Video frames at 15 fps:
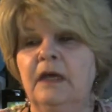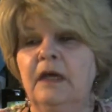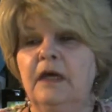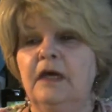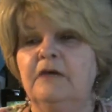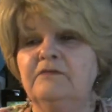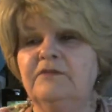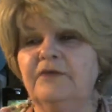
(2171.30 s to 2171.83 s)

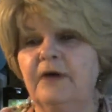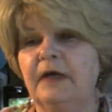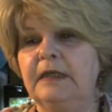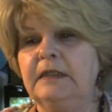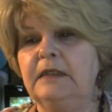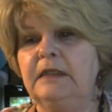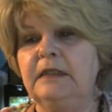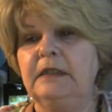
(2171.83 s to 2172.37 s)
and
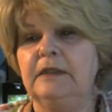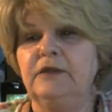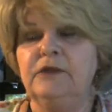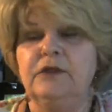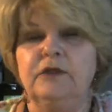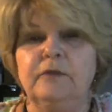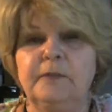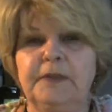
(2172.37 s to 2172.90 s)
finding
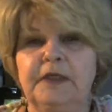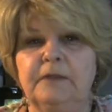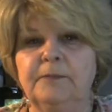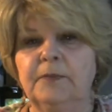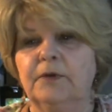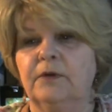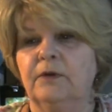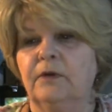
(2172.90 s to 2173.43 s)
new
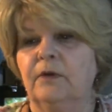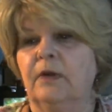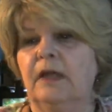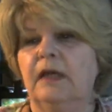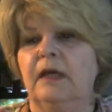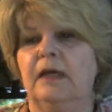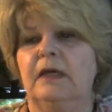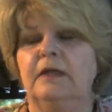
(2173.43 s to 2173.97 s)
people
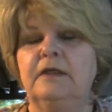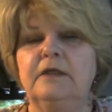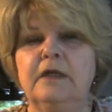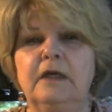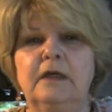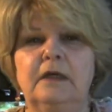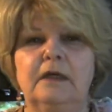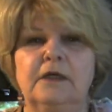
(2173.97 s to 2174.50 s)
and
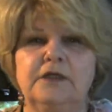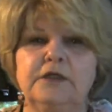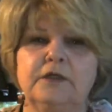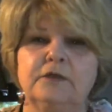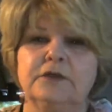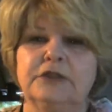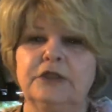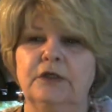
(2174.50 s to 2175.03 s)
new
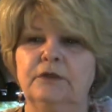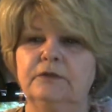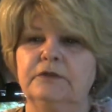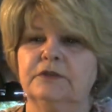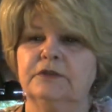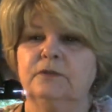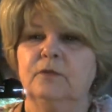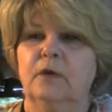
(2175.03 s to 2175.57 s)
shows
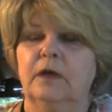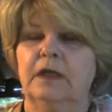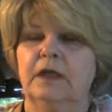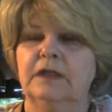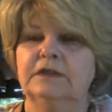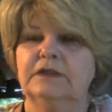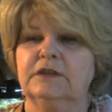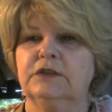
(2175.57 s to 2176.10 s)
to watch.
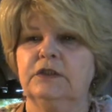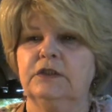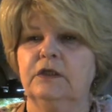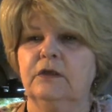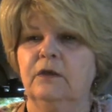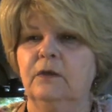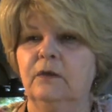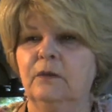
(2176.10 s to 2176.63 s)

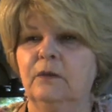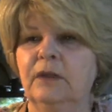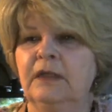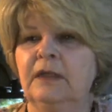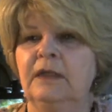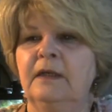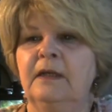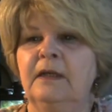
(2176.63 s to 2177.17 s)
So
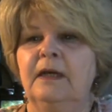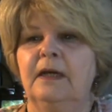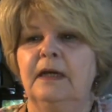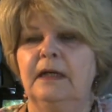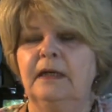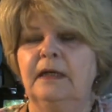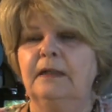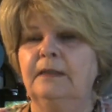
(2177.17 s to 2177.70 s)

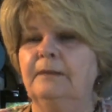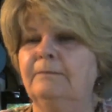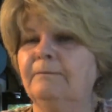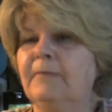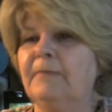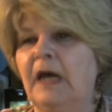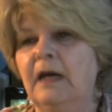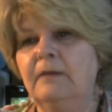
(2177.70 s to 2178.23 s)

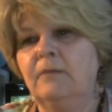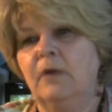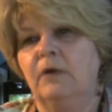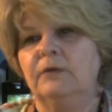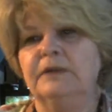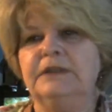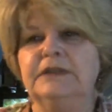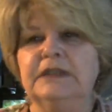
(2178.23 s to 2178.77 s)
I'm
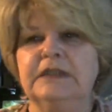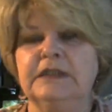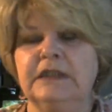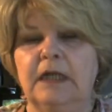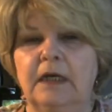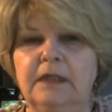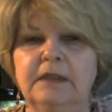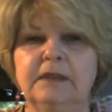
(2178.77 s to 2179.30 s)
always
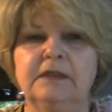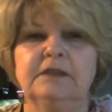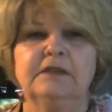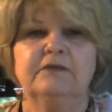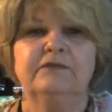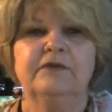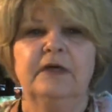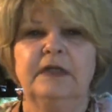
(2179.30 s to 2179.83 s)
excited to
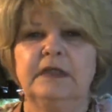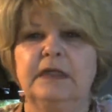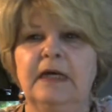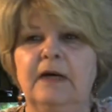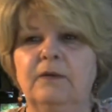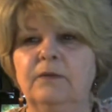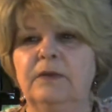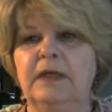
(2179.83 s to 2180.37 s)
find
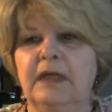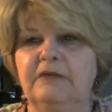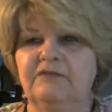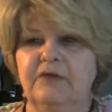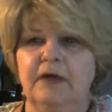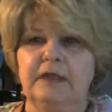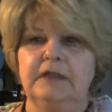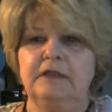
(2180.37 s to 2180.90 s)
out when I
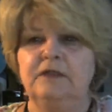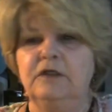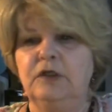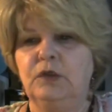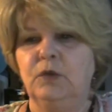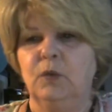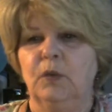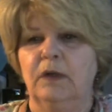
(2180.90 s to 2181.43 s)
find a
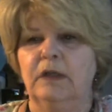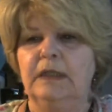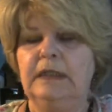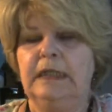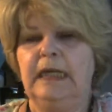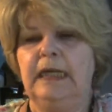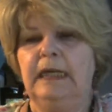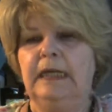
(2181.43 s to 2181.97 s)
new one.
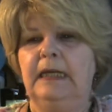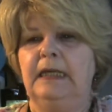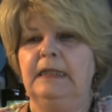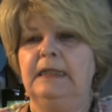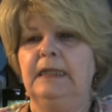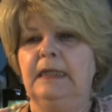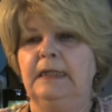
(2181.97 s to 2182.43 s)
And